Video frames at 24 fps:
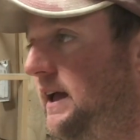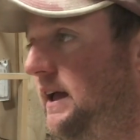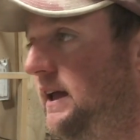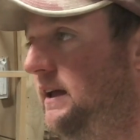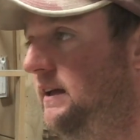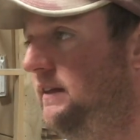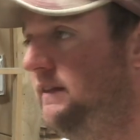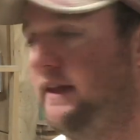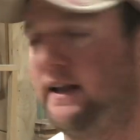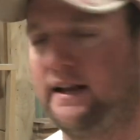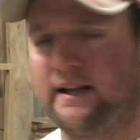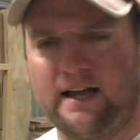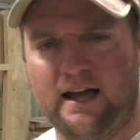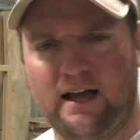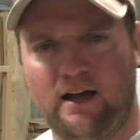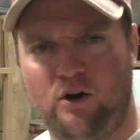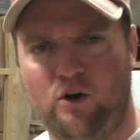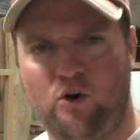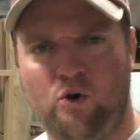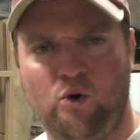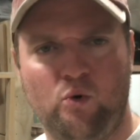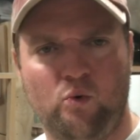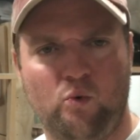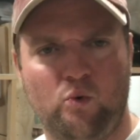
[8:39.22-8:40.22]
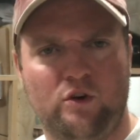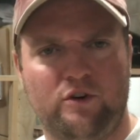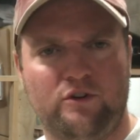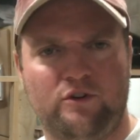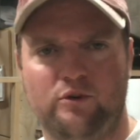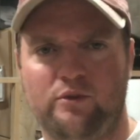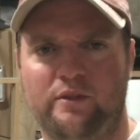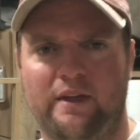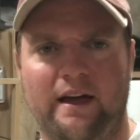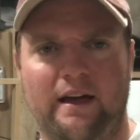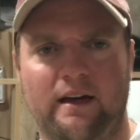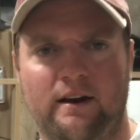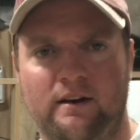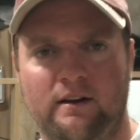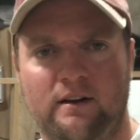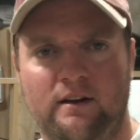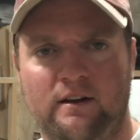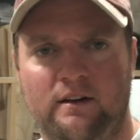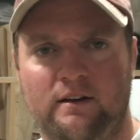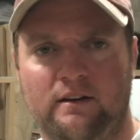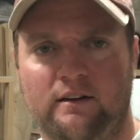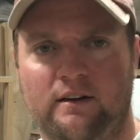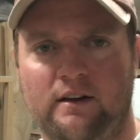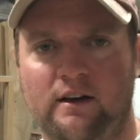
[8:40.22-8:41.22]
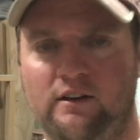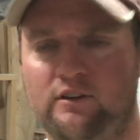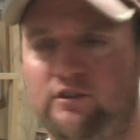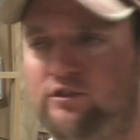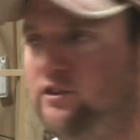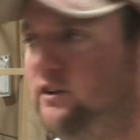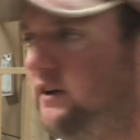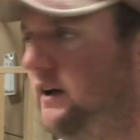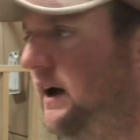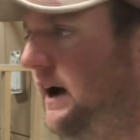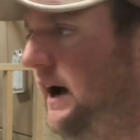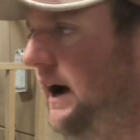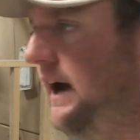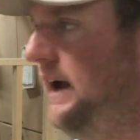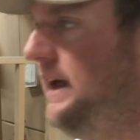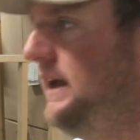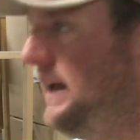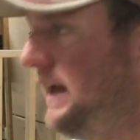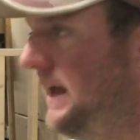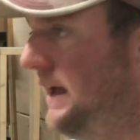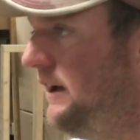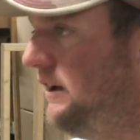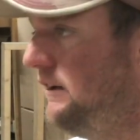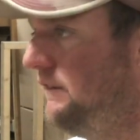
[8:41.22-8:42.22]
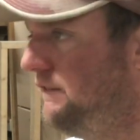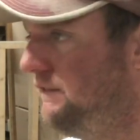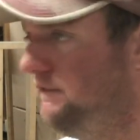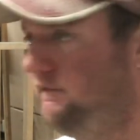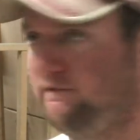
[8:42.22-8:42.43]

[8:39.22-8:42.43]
Like, who would do that? Because I have